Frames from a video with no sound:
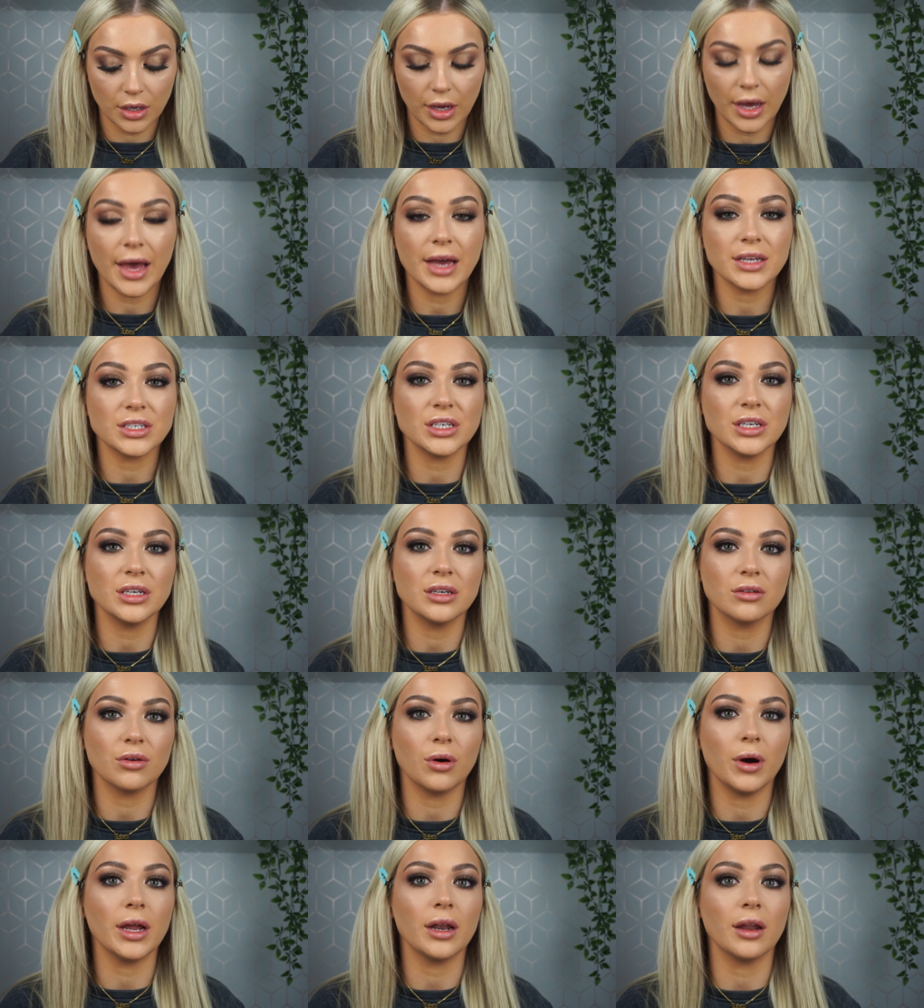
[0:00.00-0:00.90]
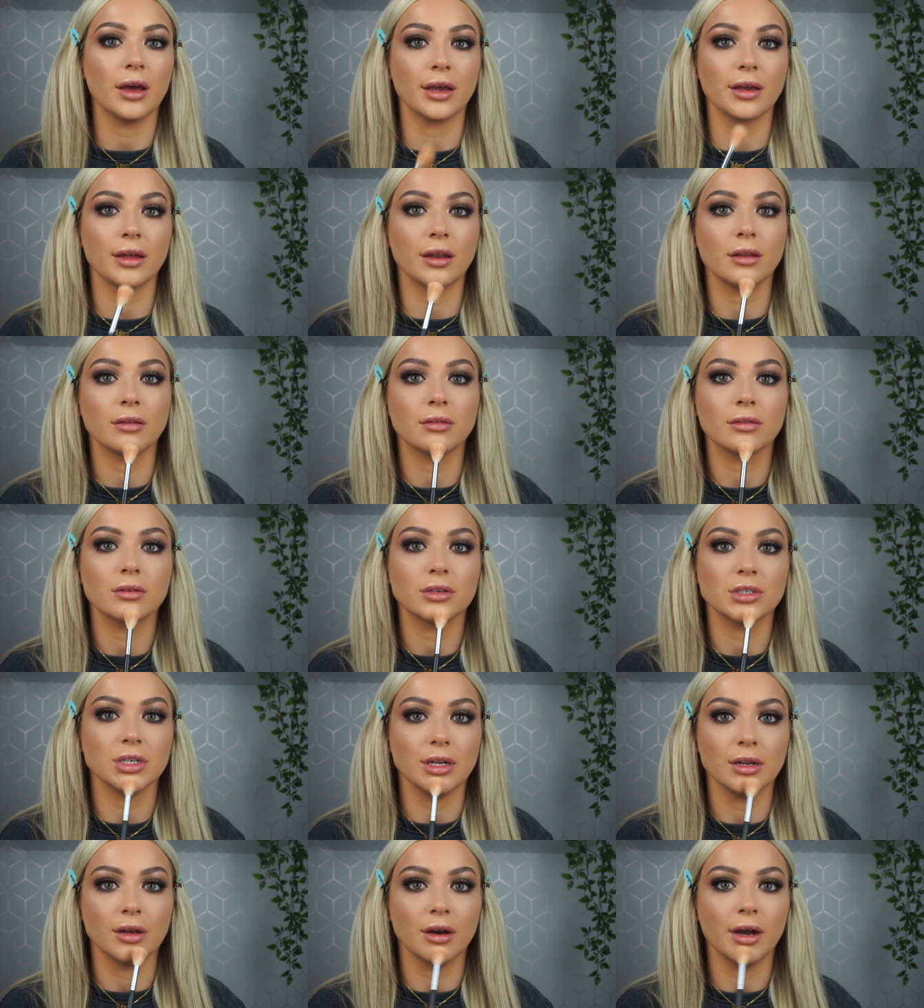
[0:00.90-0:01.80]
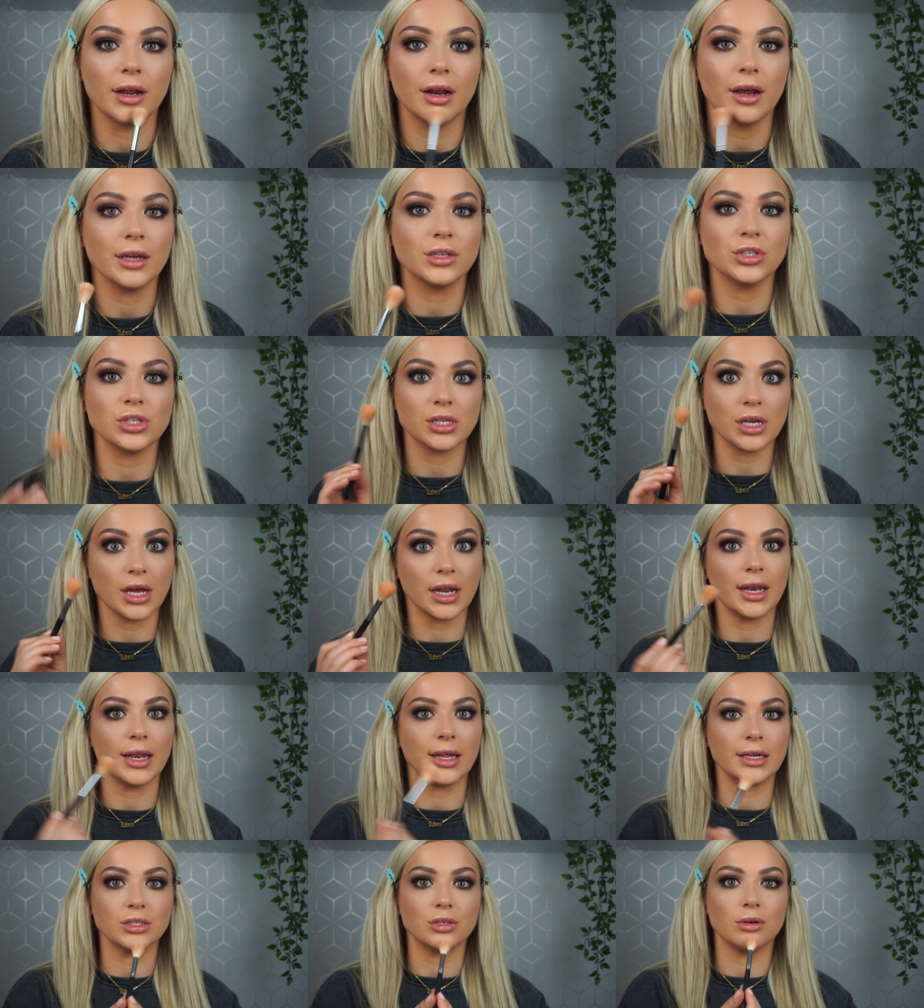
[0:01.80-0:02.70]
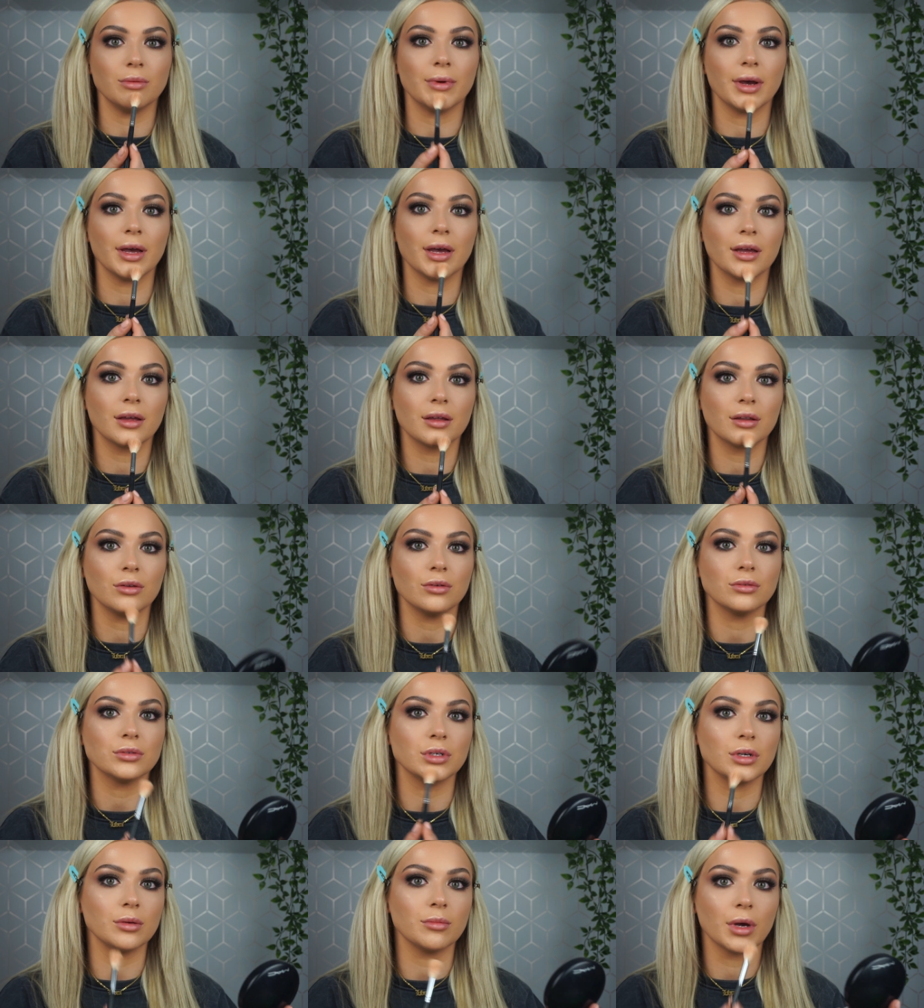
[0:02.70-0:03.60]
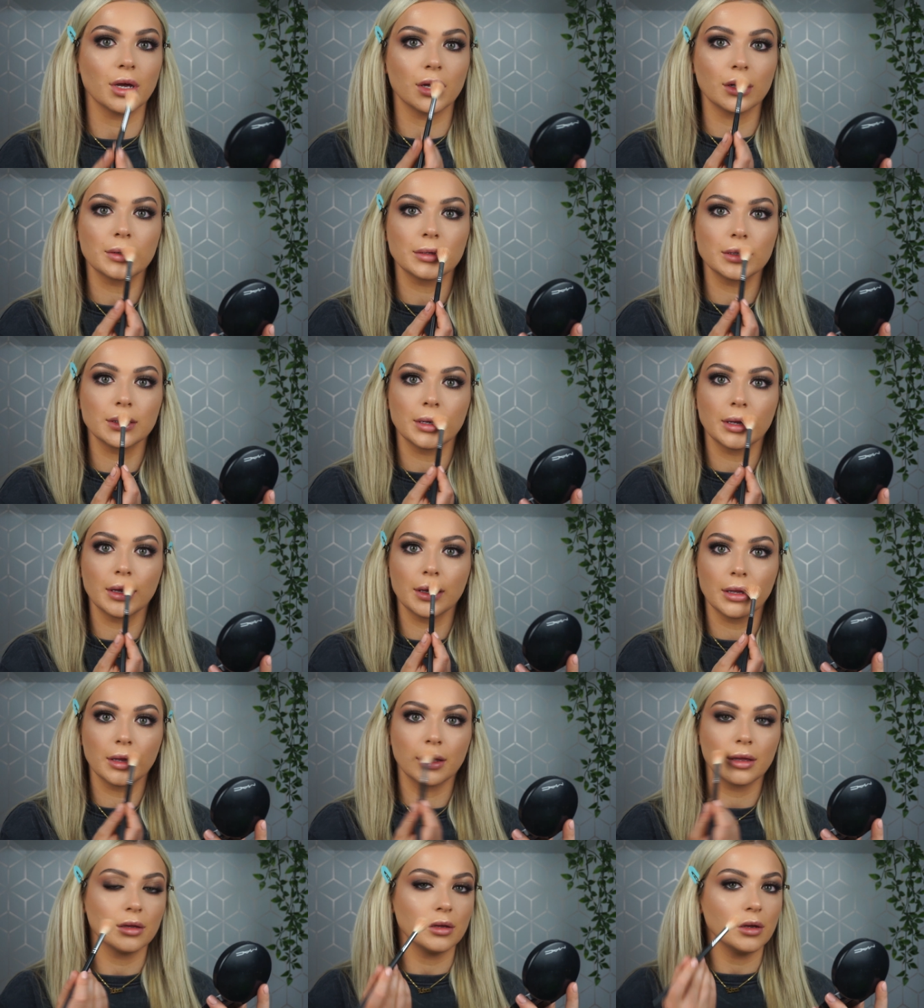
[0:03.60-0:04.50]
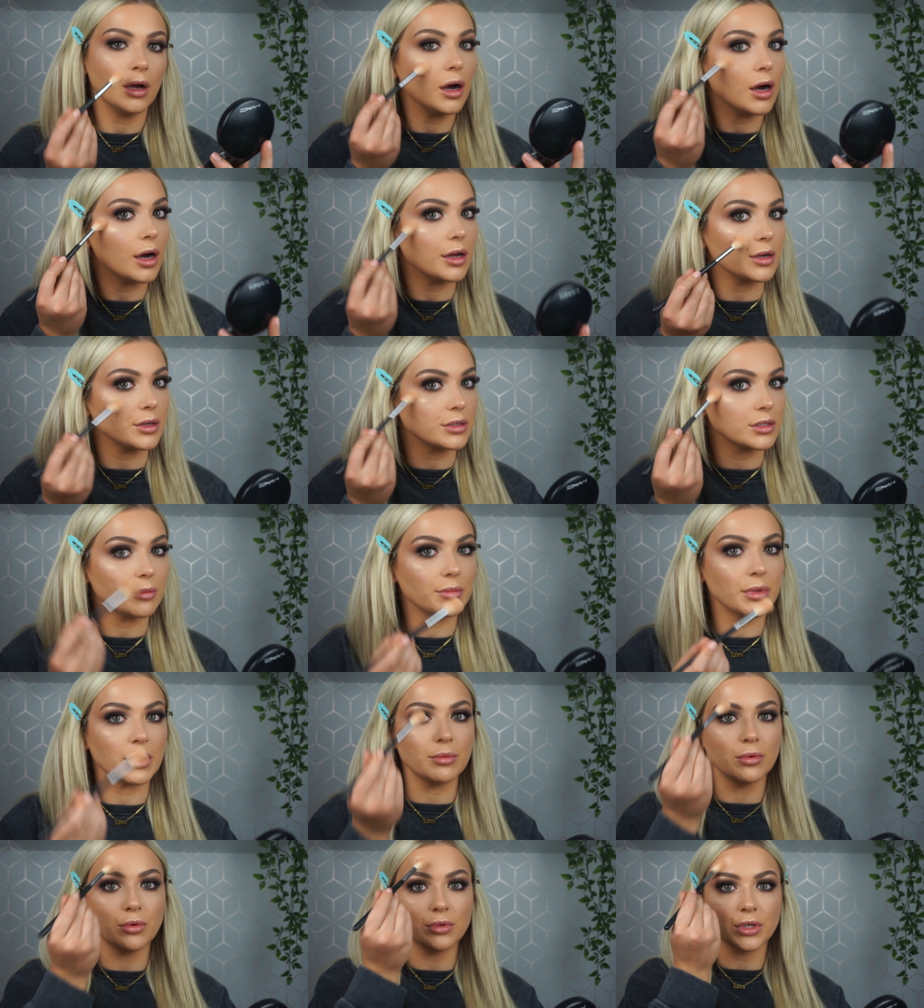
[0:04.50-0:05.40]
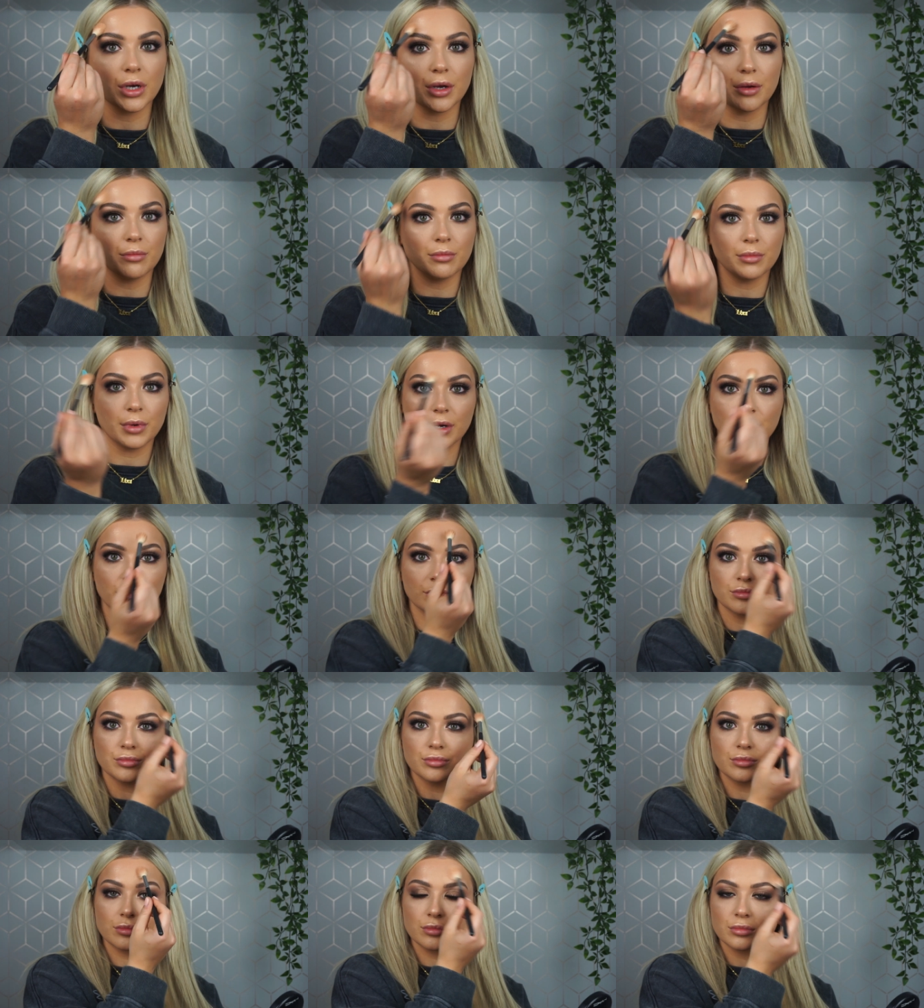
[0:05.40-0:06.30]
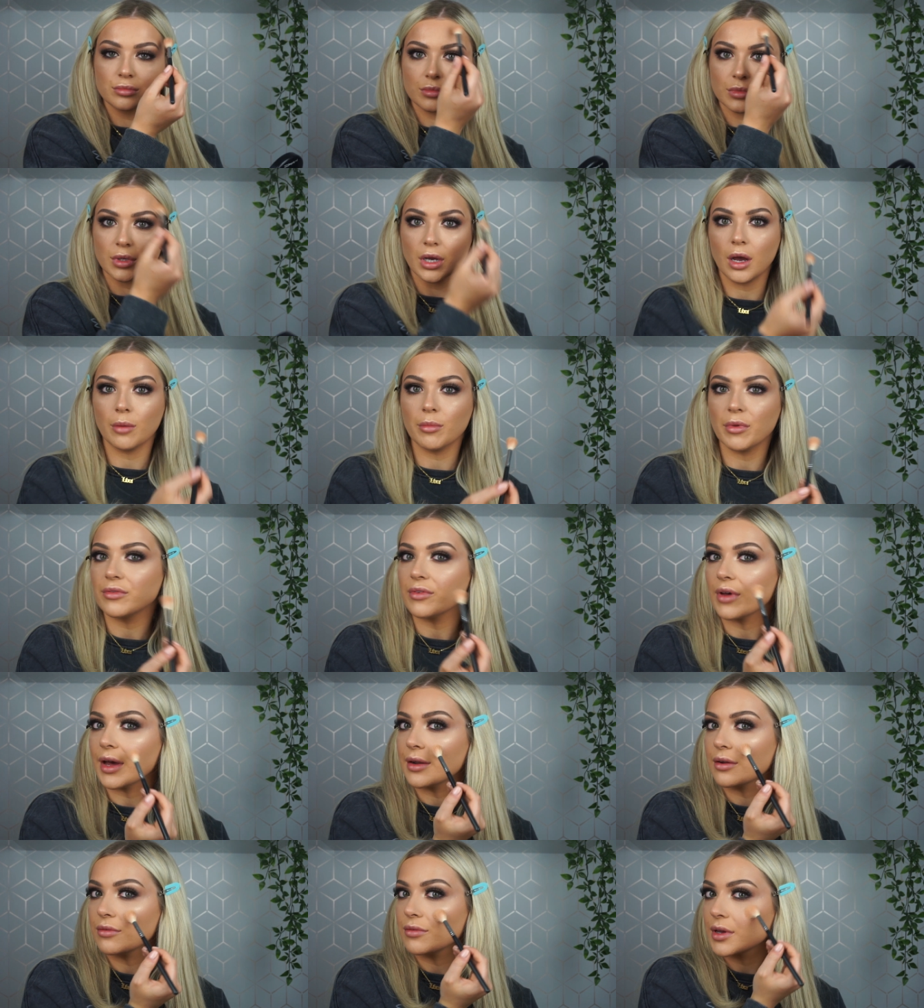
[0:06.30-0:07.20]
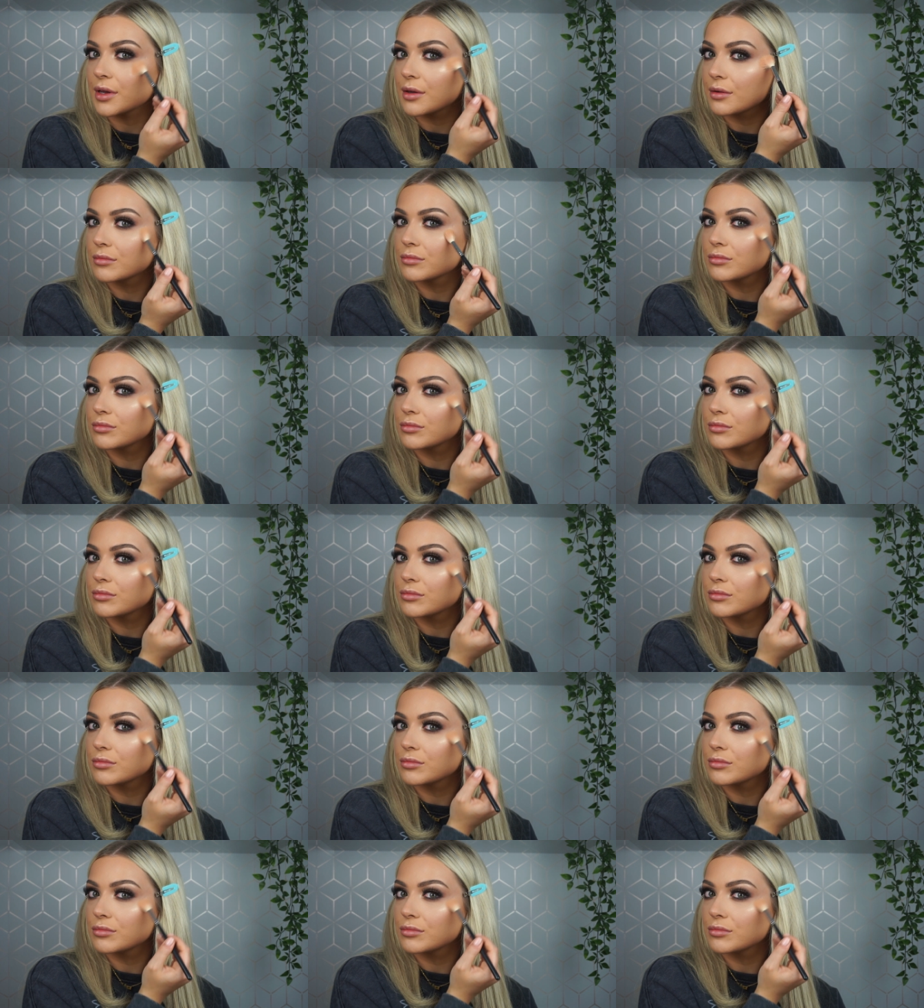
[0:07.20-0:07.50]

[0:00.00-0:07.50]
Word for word: I actually quite like a chin highlight, just a little bit, not too much. I know some people don't, but I'm a fan of it.